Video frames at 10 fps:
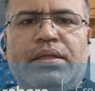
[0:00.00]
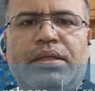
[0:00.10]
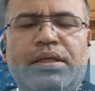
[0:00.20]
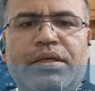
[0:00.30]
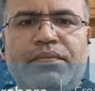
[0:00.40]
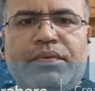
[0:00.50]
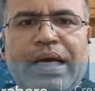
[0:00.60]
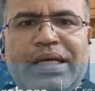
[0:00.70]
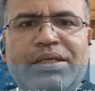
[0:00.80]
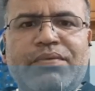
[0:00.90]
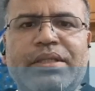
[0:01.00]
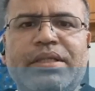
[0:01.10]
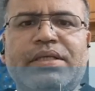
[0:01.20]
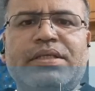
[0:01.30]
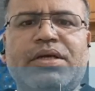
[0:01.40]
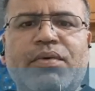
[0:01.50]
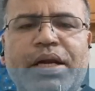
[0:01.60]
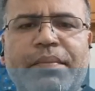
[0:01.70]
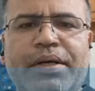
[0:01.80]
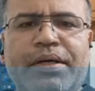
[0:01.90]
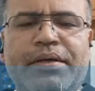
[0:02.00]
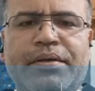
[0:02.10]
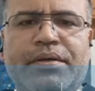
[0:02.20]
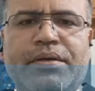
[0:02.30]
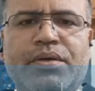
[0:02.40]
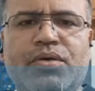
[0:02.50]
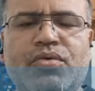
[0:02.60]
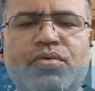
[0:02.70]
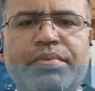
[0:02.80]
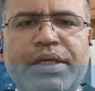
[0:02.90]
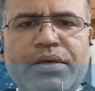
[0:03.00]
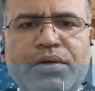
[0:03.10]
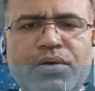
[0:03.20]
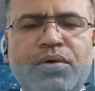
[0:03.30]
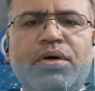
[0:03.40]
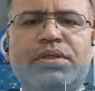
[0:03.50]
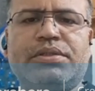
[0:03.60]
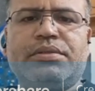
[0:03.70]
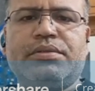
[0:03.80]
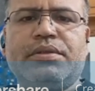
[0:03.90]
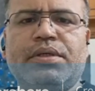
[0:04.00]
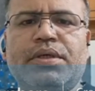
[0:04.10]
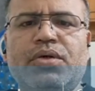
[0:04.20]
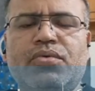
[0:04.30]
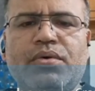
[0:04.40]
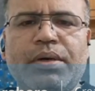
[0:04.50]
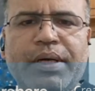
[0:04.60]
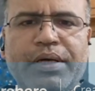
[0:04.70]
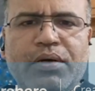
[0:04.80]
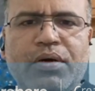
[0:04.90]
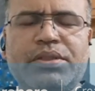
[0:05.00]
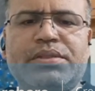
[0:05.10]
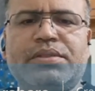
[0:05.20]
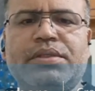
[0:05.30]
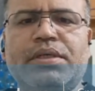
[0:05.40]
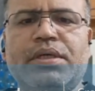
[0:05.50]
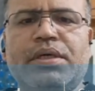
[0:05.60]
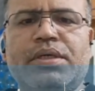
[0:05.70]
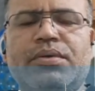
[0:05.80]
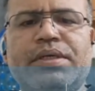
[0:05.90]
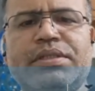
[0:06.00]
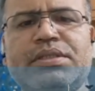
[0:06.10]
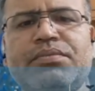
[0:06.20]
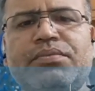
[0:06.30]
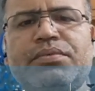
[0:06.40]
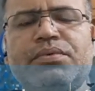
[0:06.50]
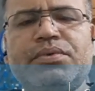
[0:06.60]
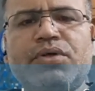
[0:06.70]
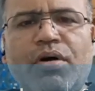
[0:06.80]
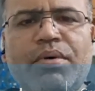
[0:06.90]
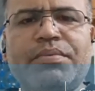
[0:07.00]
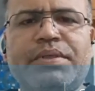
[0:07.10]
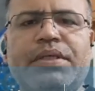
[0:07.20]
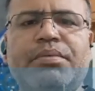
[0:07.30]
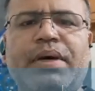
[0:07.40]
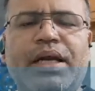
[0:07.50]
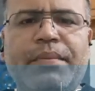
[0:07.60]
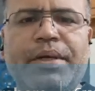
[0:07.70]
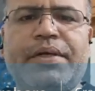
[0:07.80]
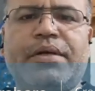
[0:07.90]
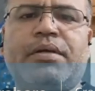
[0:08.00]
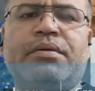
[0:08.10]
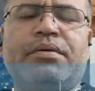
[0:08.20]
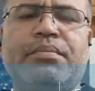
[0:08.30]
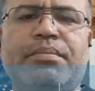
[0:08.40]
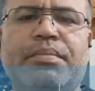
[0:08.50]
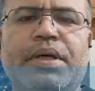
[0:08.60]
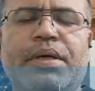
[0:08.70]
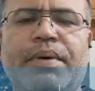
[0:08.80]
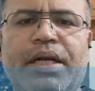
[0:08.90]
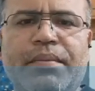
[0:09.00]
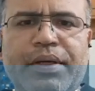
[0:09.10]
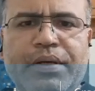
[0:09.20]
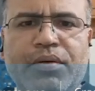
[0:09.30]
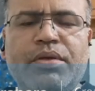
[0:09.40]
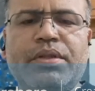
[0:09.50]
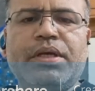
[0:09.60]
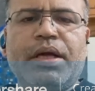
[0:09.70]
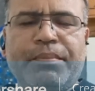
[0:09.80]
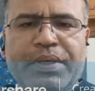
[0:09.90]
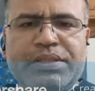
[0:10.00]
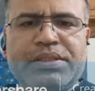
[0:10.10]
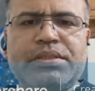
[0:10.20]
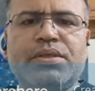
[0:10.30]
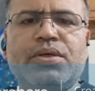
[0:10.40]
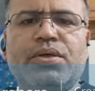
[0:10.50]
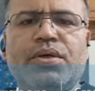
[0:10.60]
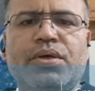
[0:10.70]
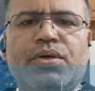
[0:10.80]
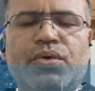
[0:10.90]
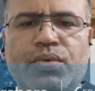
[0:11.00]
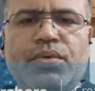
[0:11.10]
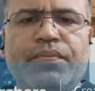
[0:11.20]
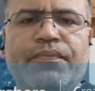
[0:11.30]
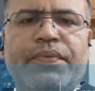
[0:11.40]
as and when there is a requirement to bring new laws, to amend laws, so it is the job of the parliament, the MPs to